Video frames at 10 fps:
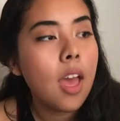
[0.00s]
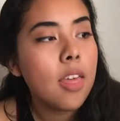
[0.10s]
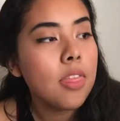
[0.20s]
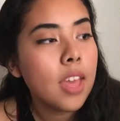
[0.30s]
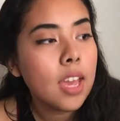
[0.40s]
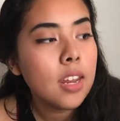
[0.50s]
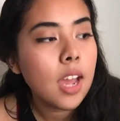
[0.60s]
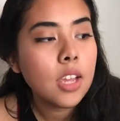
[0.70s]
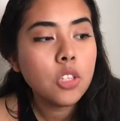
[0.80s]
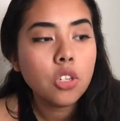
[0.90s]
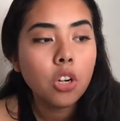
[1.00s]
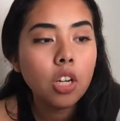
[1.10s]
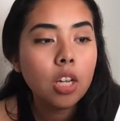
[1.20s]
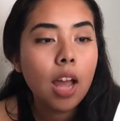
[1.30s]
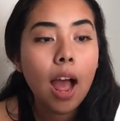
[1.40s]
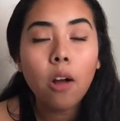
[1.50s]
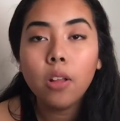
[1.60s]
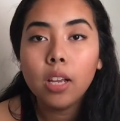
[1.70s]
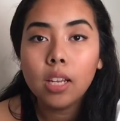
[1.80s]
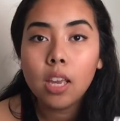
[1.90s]
And then I started
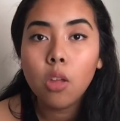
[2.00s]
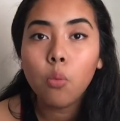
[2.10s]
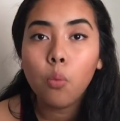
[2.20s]
outlining it